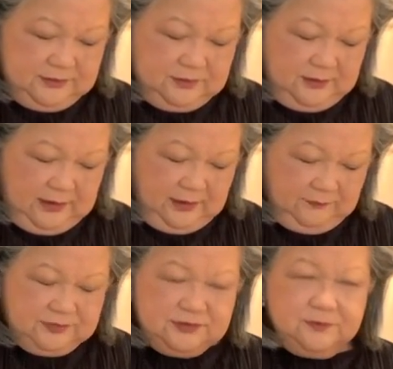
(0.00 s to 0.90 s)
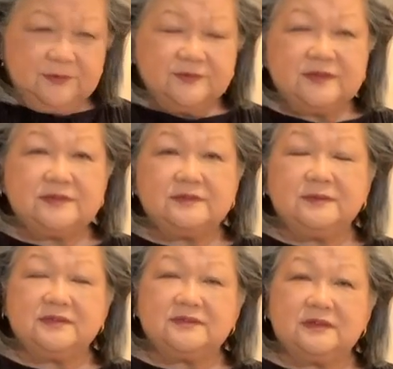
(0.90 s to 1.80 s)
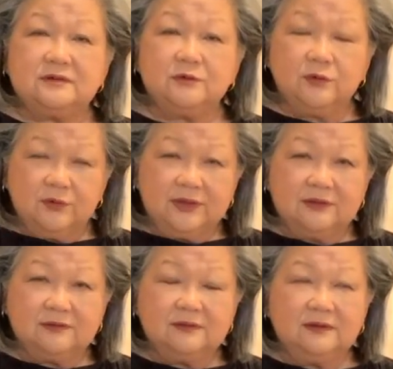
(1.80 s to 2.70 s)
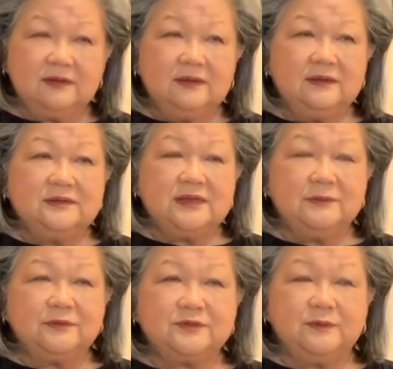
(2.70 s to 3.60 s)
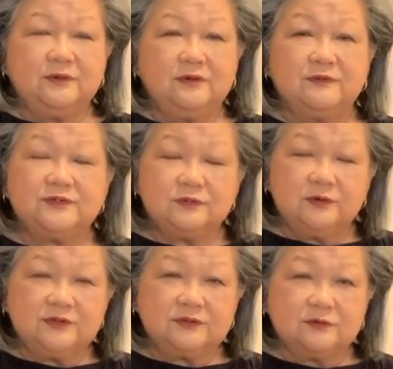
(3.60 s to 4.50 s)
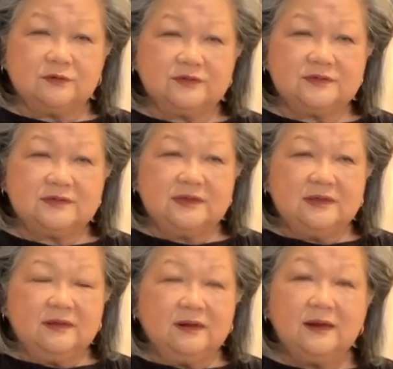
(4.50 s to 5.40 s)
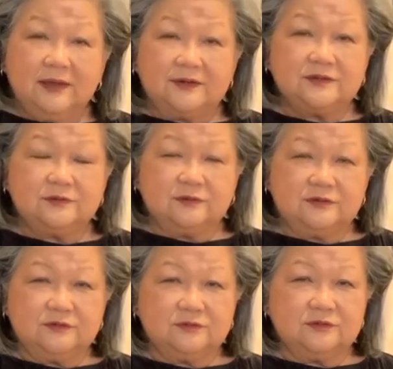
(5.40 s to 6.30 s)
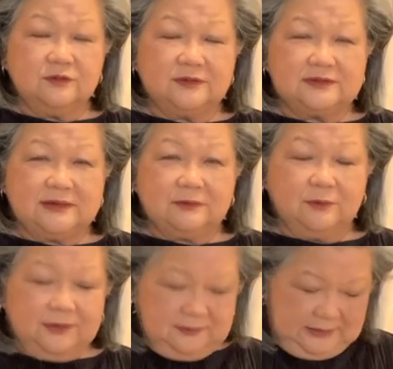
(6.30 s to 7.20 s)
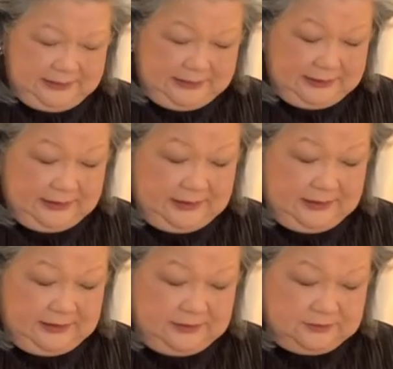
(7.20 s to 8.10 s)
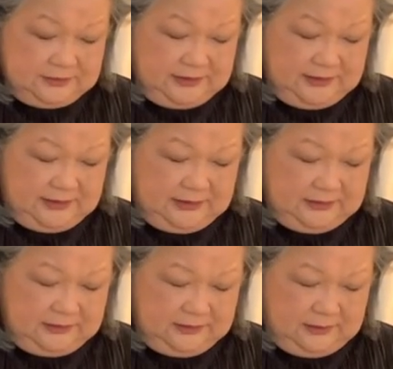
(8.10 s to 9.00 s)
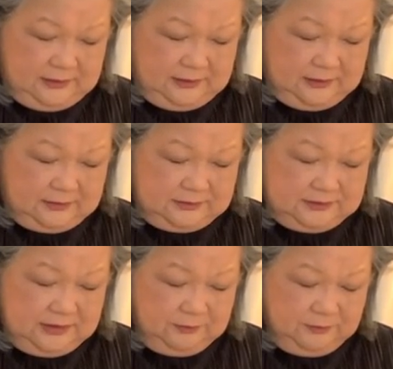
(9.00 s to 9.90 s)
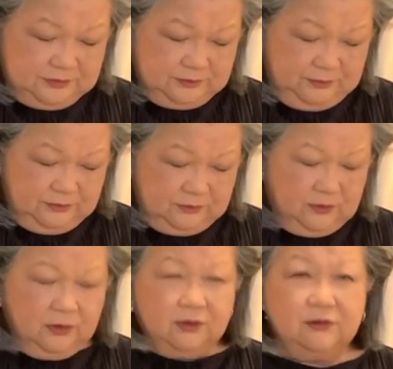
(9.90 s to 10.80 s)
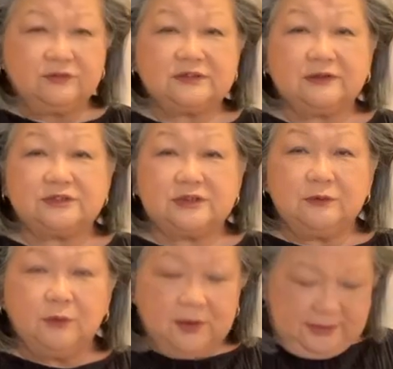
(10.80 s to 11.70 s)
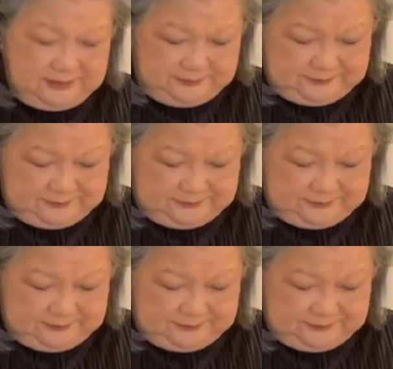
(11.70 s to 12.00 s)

half teaspoon of sesame seed oil, tablespoon of soy sauce, light soy sauce, not the dark one, and a tablespoon of Shaoxing wine.